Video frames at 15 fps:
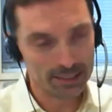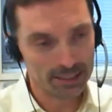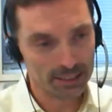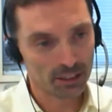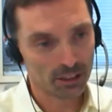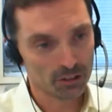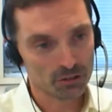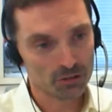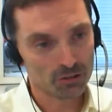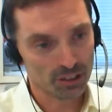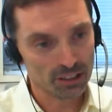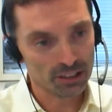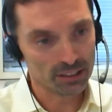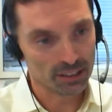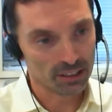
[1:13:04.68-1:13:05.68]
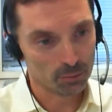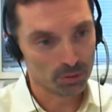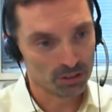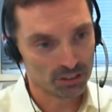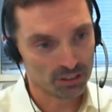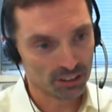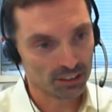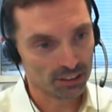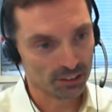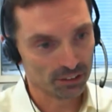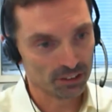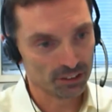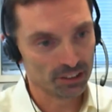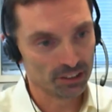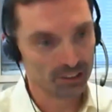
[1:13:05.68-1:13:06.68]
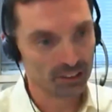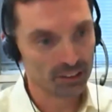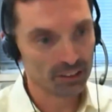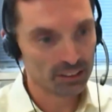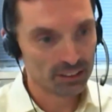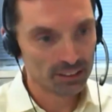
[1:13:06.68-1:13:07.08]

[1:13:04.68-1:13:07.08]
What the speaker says: in a country in a particular year